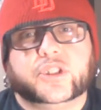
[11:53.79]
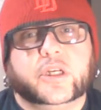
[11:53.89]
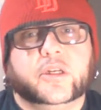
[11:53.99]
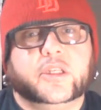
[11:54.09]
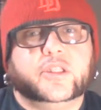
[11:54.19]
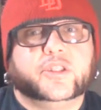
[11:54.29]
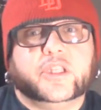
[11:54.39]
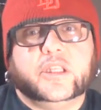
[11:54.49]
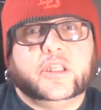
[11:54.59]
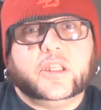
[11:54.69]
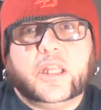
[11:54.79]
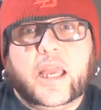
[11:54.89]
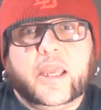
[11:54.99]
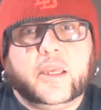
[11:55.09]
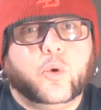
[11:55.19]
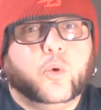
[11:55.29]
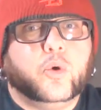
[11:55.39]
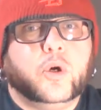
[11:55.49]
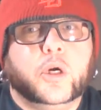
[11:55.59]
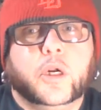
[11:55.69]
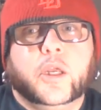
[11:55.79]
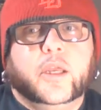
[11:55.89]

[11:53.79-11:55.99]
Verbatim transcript: there that you see that you like, or